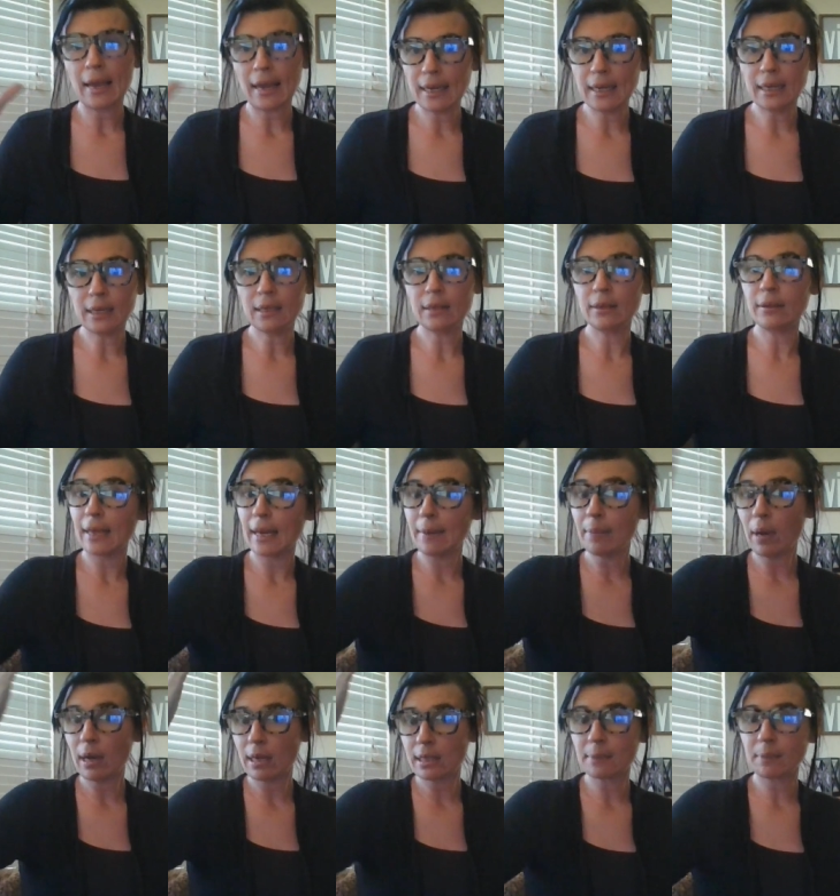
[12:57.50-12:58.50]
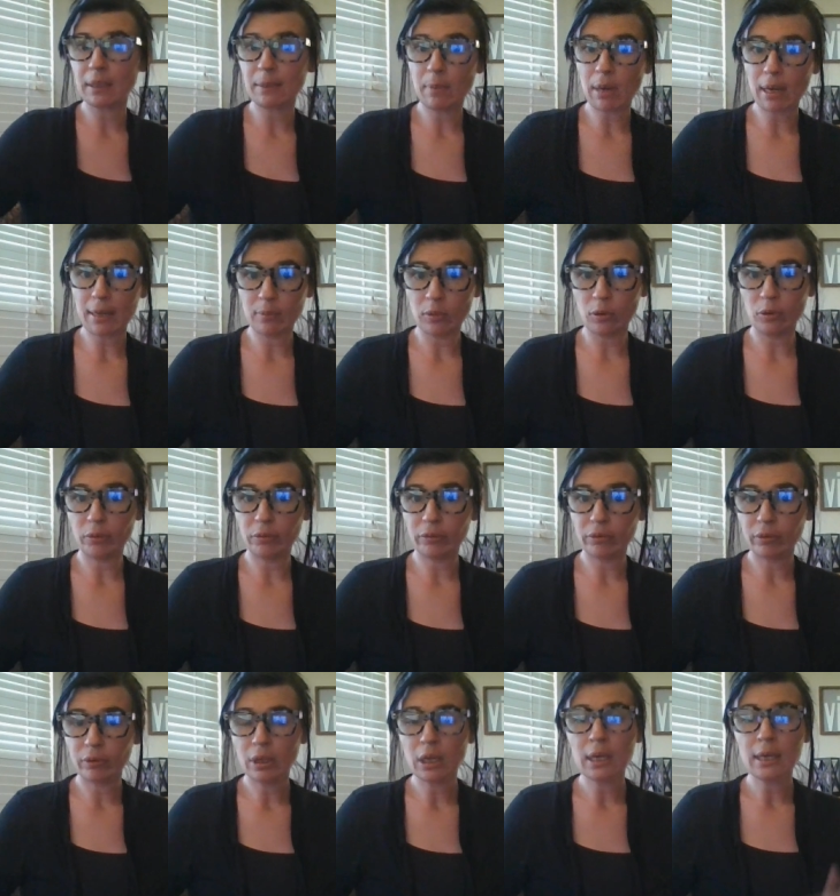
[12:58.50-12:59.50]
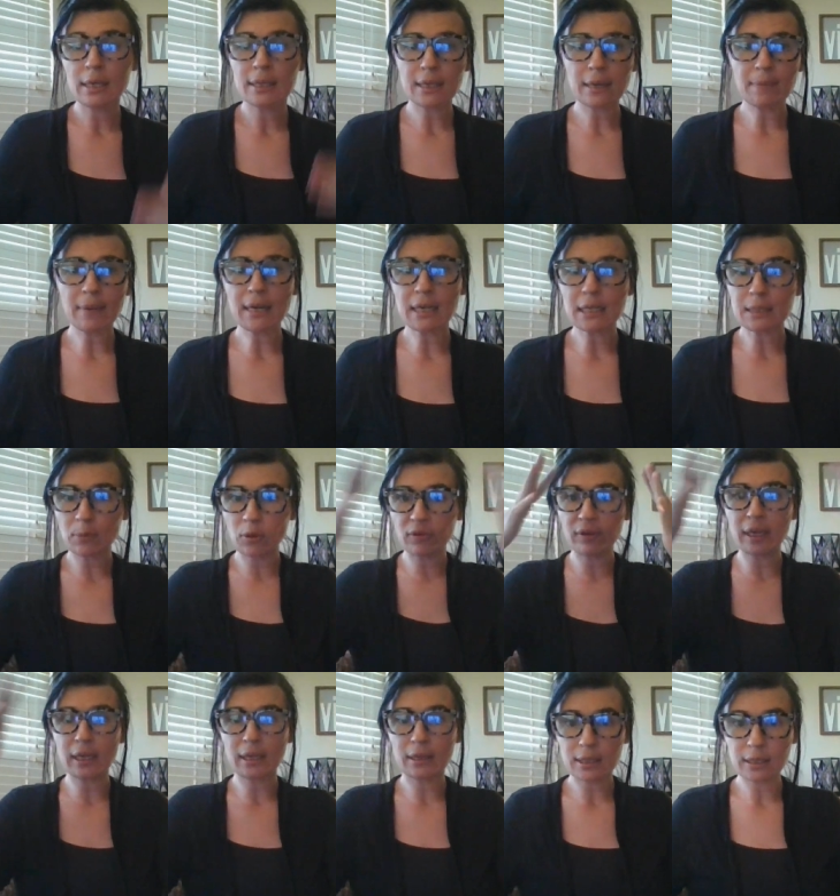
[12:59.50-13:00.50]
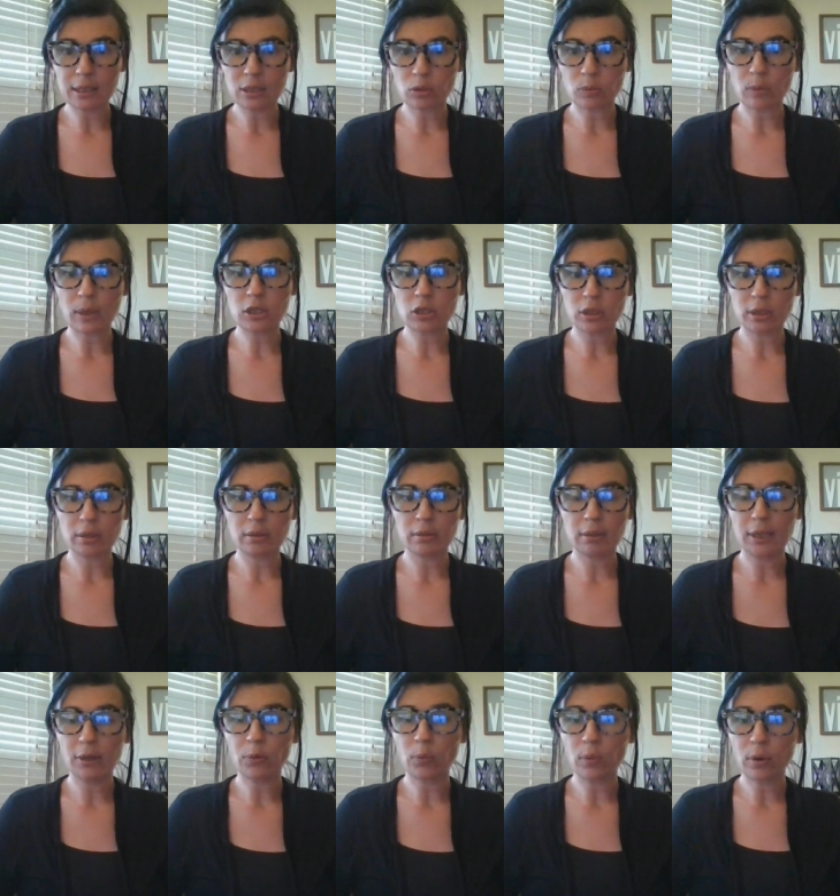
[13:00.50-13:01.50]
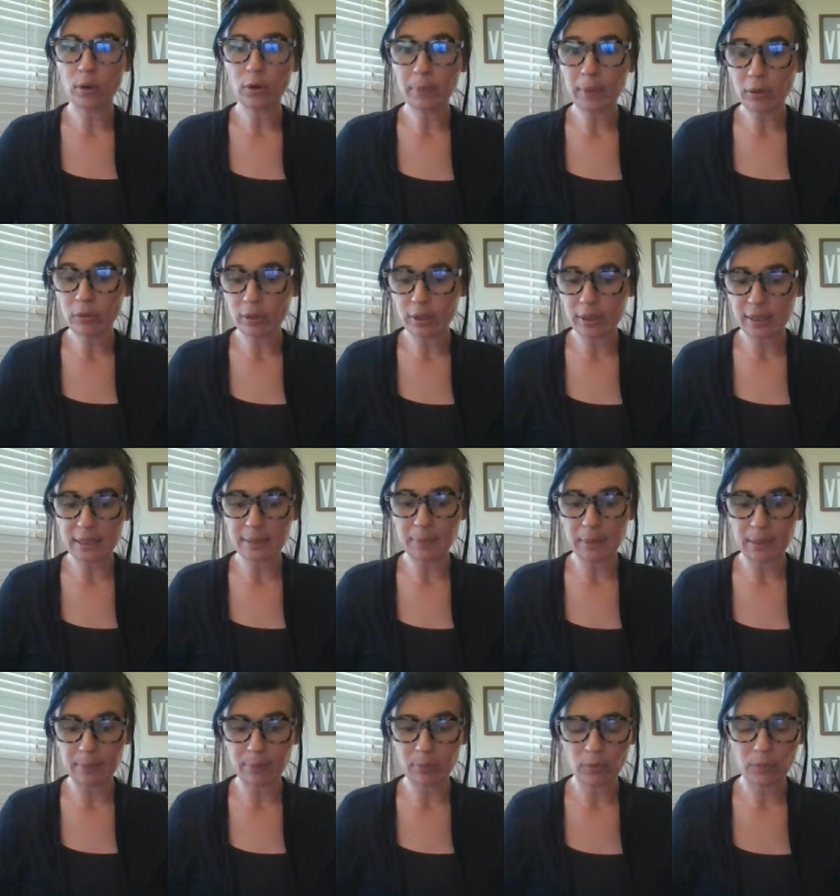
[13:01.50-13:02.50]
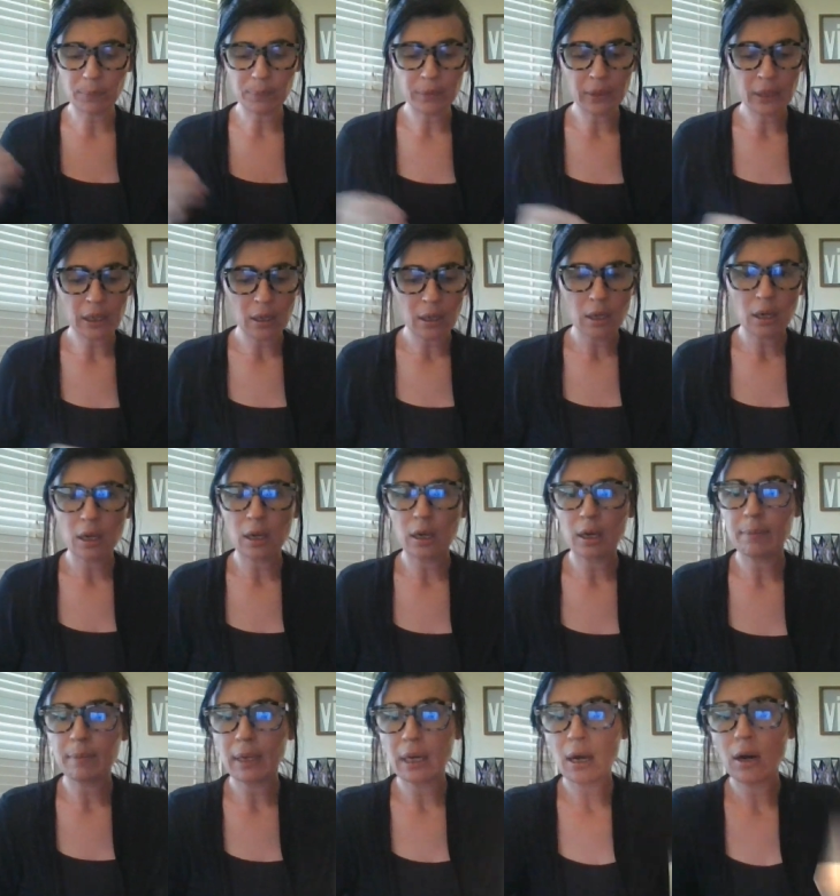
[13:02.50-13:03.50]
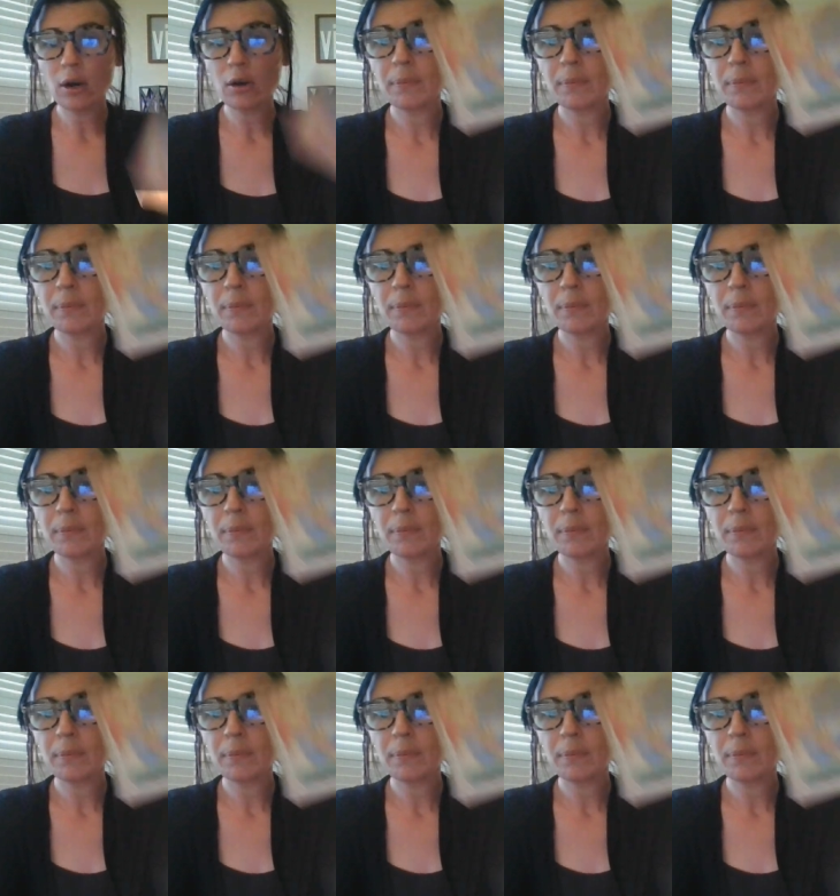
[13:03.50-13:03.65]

and they possibly might move. Somebody's moving in this situation, either one or both of these people. Um, but I